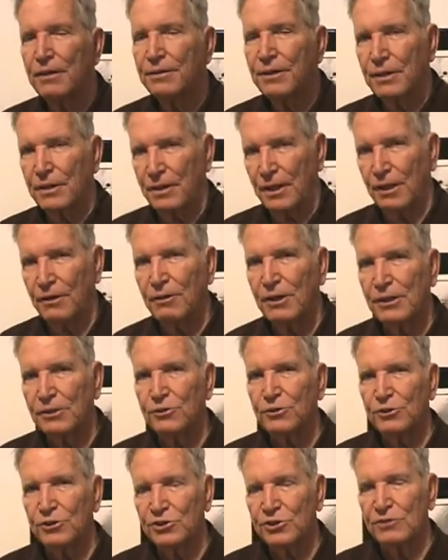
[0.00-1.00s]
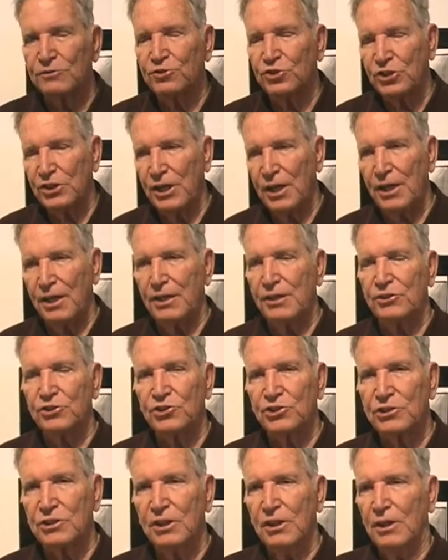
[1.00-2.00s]
The characters have
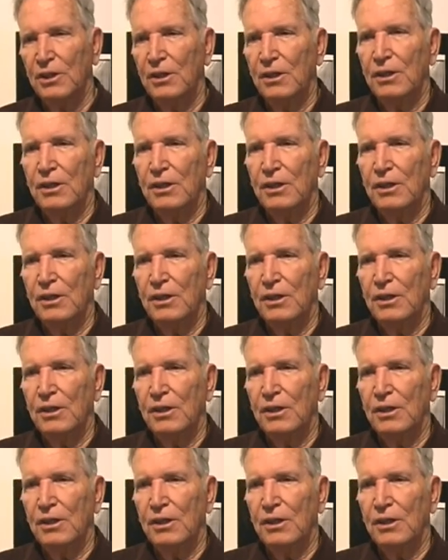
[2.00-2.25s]
changed,